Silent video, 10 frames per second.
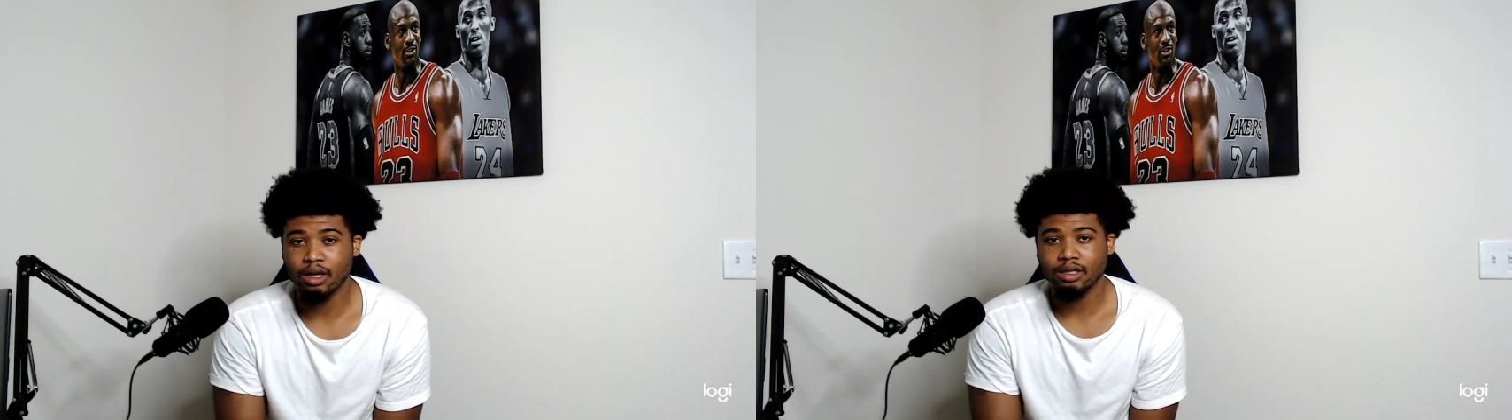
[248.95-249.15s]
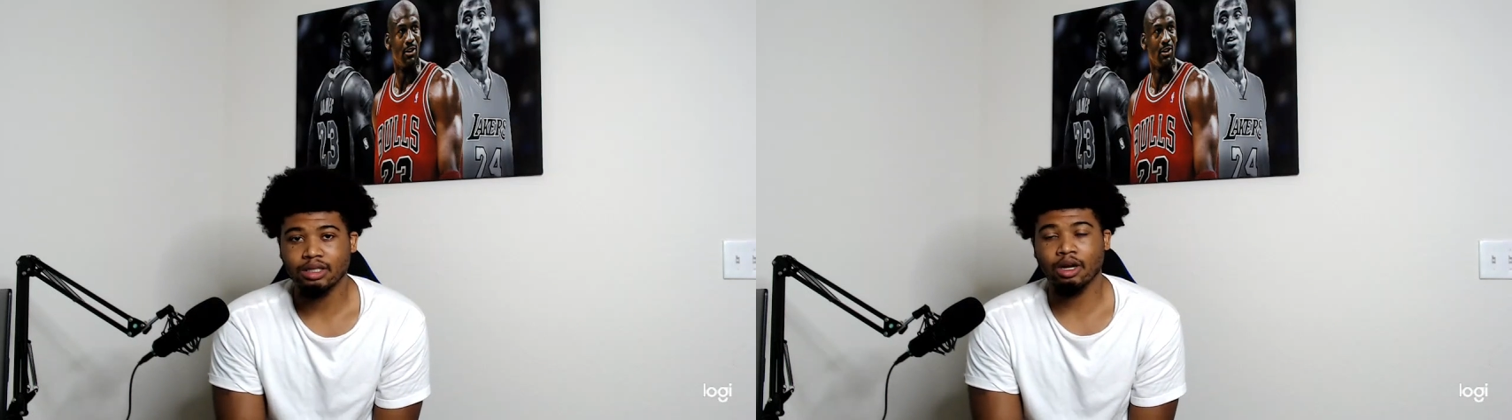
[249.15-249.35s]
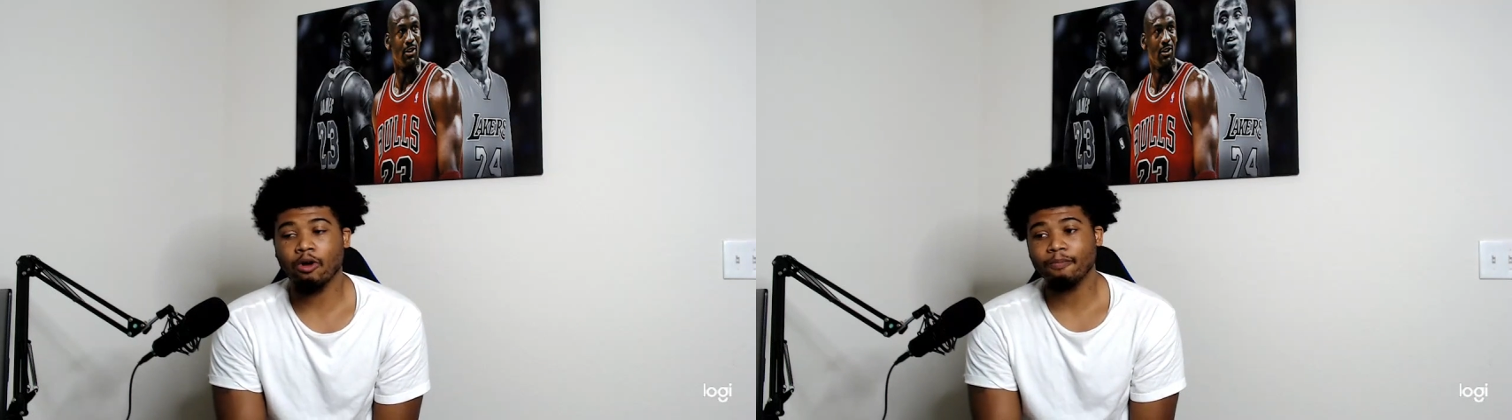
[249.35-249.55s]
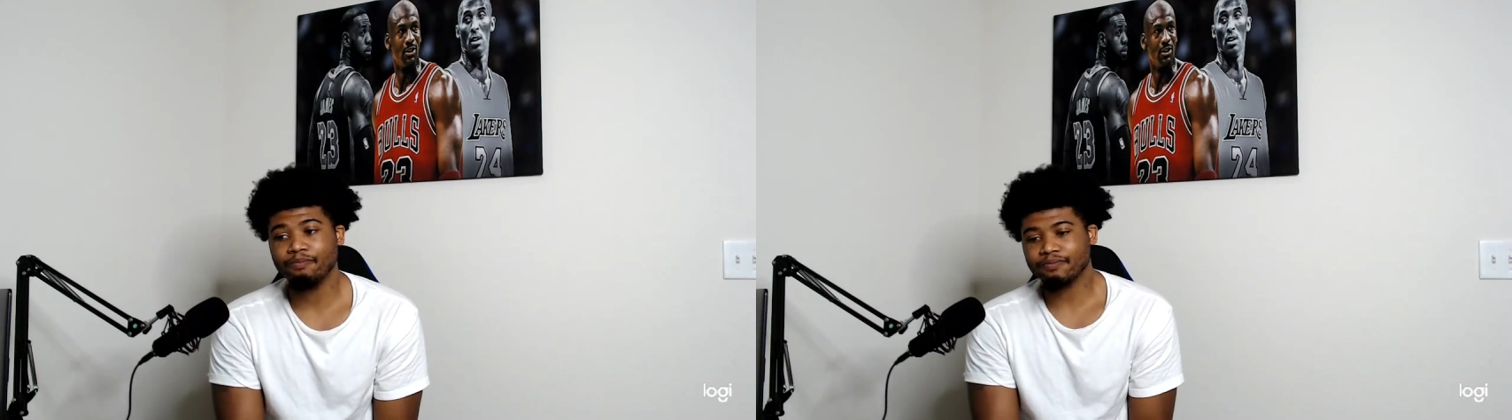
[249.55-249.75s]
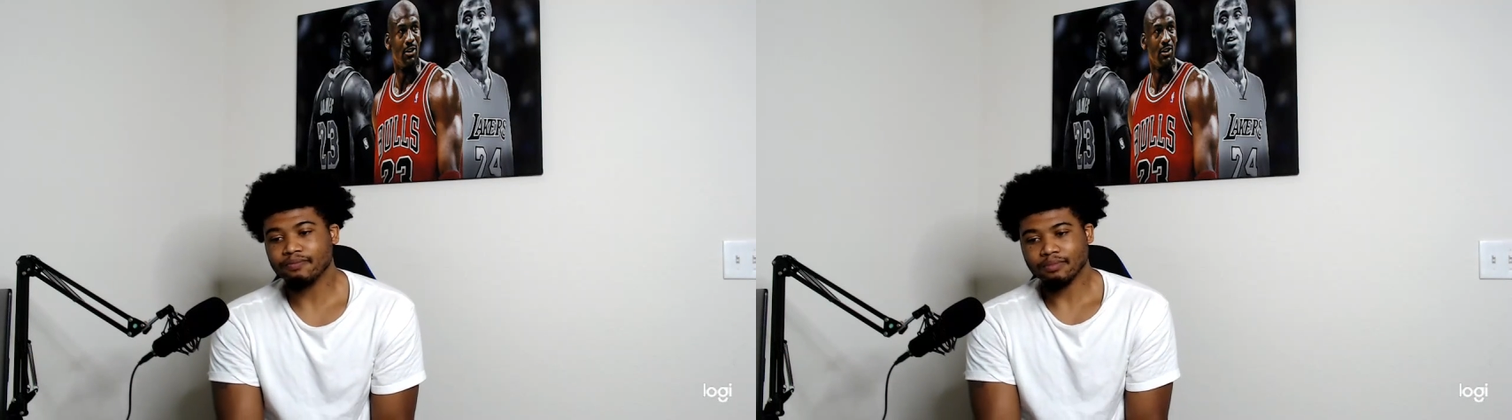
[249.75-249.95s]

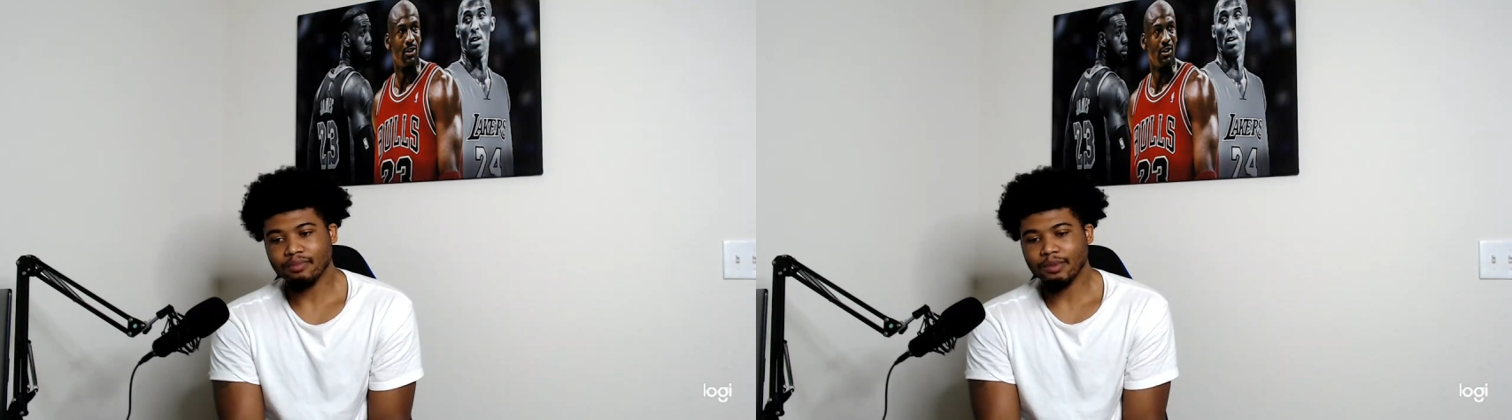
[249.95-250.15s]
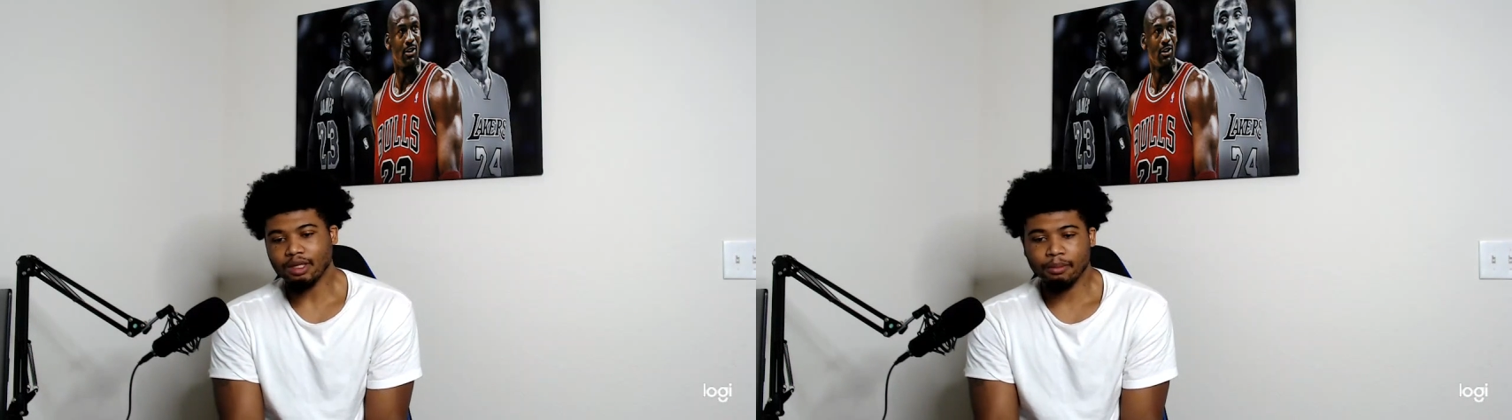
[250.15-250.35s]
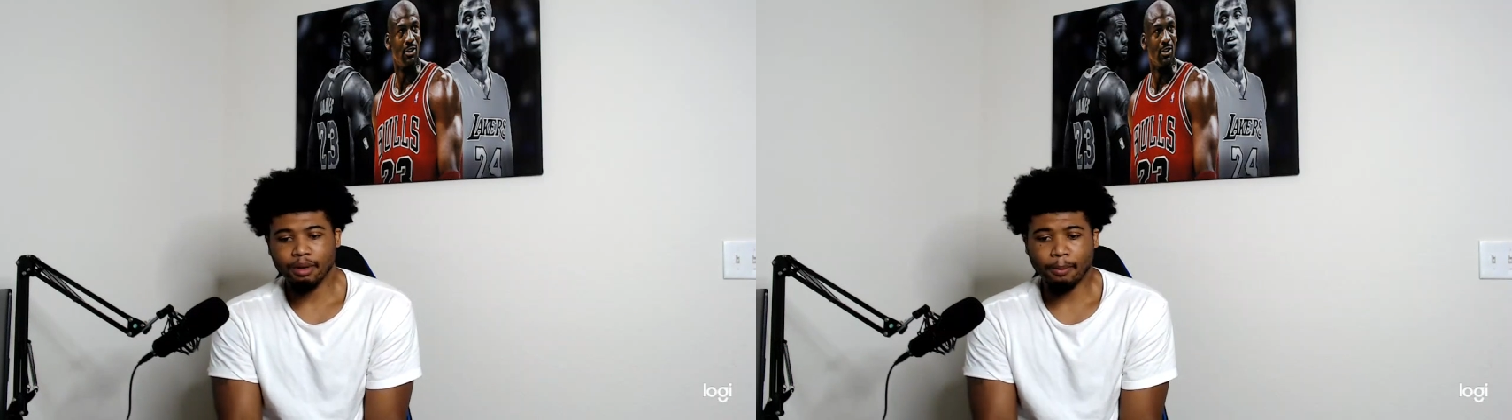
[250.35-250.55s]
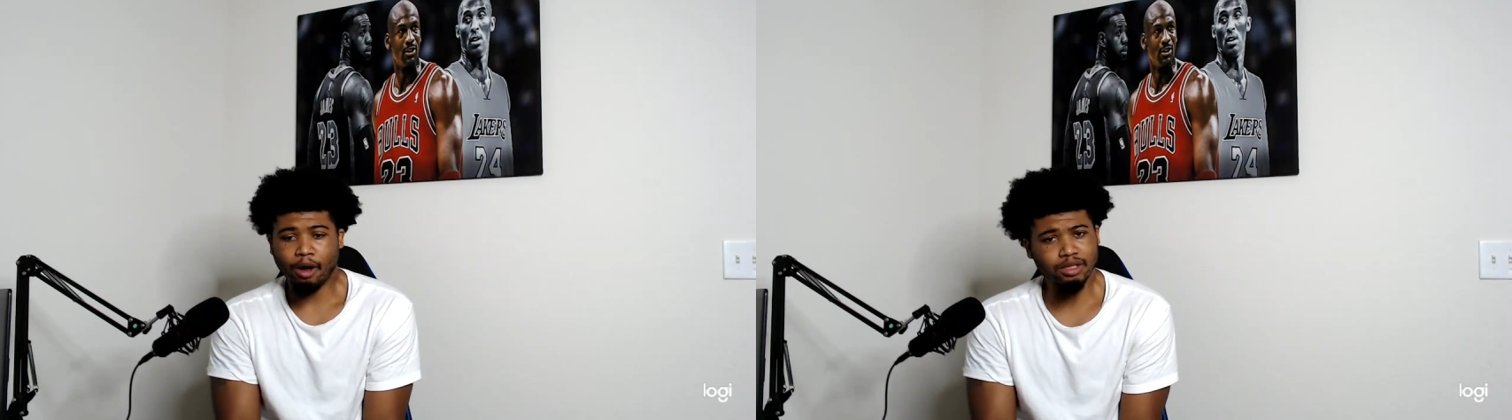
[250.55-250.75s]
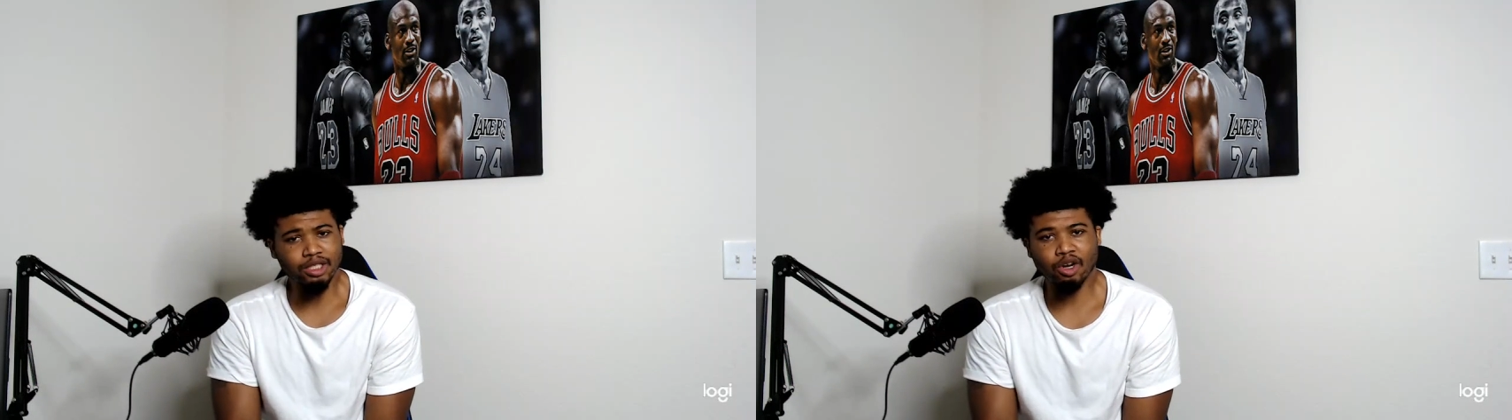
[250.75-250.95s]
So, but
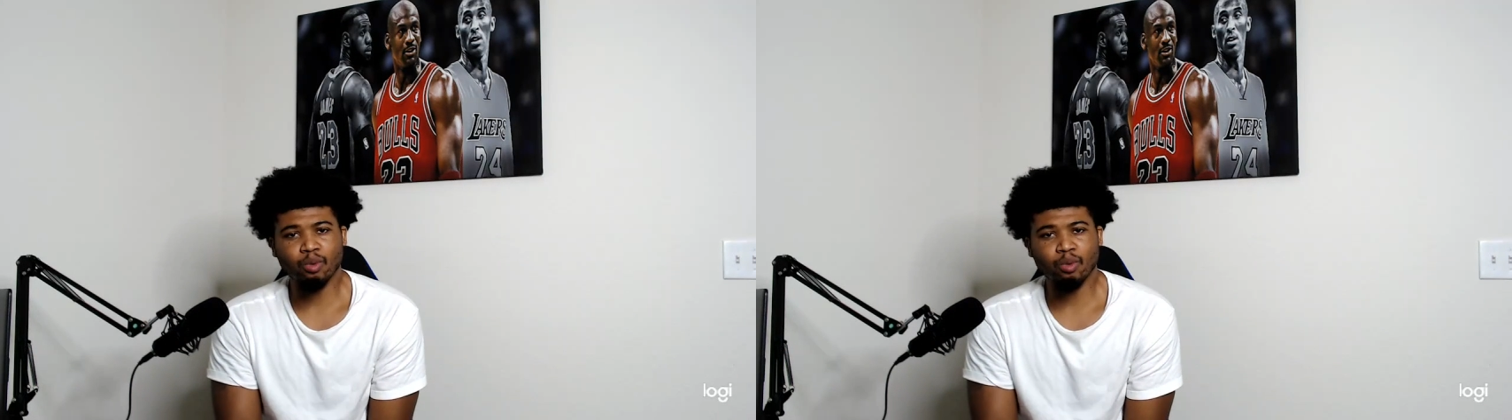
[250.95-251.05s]
Boston don't